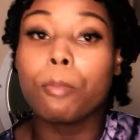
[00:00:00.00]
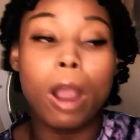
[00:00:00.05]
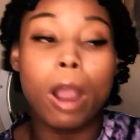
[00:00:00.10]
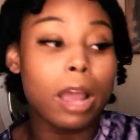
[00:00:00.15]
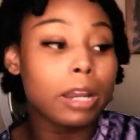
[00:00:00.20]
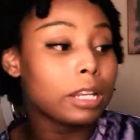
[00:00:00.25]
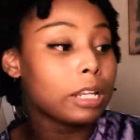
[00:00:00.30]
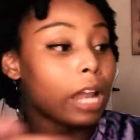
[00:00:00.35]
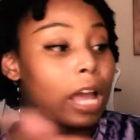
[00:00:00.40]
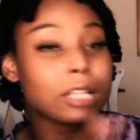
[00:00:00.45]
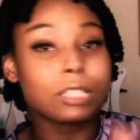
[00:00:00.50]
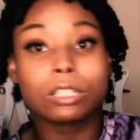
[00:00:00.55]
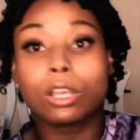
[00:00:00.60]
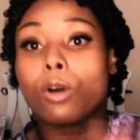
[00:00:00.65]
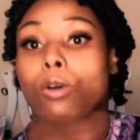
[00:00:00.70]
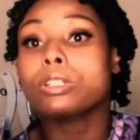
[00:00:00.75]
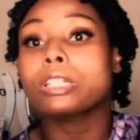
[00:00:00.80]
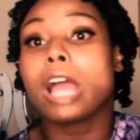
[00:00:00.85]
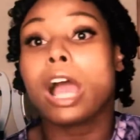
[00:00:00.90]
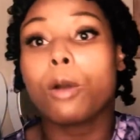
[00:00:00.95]
Brownie Locks
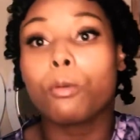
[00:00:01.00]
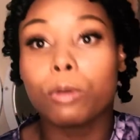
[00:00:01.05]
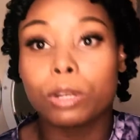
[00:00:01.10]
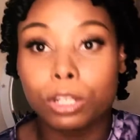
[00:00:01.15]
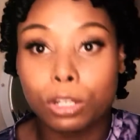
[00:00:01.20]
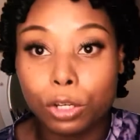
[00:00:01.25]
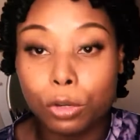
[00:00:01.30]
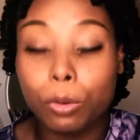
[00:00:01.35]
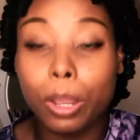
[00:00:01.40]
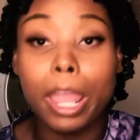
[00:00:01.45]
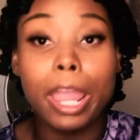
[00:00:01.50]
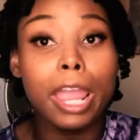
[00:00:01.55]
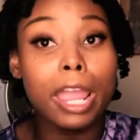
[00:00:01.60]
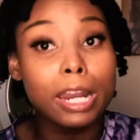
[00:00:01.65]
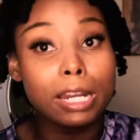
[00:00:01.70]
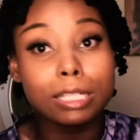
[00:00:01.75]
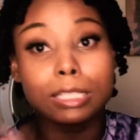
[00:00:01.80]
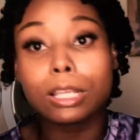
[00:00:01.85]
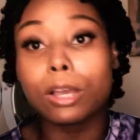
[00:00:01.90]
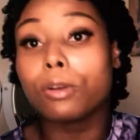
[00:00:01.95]
told y'all what to do,
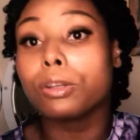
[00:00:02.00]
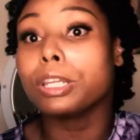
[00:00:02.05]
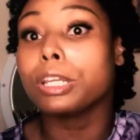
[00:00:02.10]
and it's on